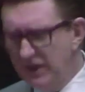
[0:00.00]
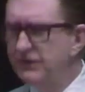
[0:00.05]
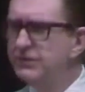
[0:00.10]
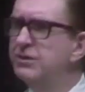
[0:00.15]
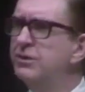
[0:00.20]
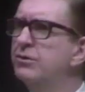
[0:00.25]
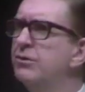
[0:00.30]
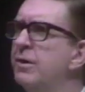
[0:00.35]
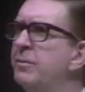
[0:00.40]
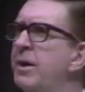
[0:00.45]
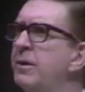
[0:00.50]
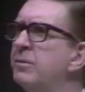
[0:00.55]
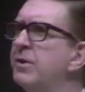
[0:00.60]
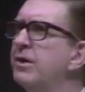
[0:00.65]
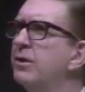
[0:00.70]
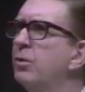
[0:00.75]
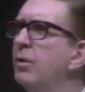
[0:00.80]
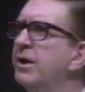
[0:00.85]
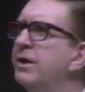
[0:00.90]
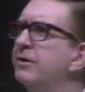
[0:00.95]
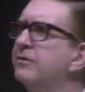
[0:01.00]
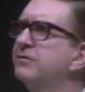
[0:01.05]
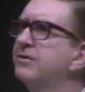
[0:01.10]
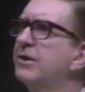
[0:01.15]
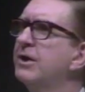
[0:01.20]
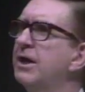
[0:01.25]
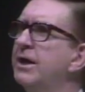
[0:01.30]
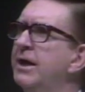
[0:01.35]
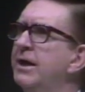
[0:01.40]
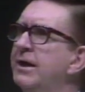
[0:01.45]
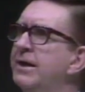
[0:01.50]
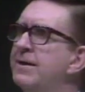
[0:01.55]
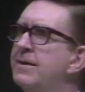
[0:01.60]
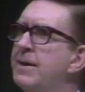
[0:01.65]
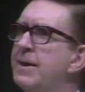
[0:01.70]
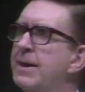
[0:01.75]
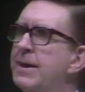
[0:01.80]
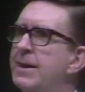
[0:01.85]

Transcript: Do you remember the wonderful line